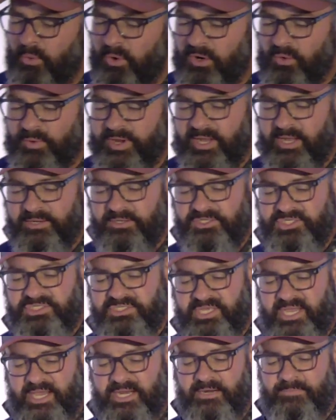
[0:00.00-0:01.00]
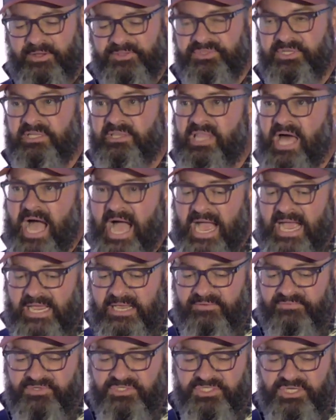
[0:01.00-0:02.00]
we understand about the
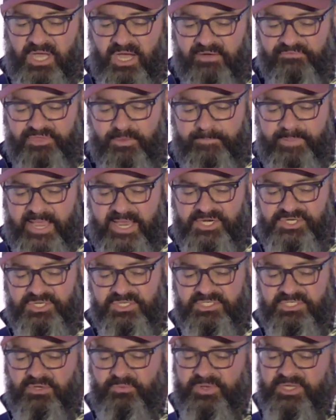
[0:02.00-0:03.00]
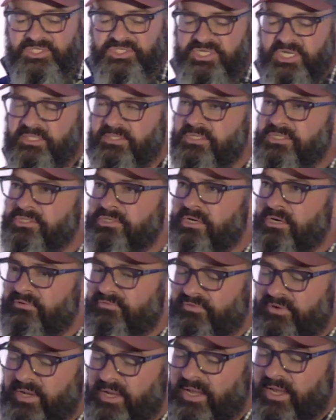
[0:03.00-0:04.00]
lives of the patients that we seek to serve
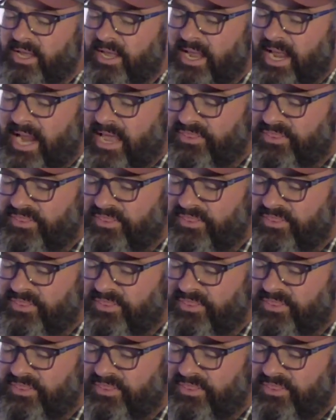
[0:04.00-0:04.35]
and the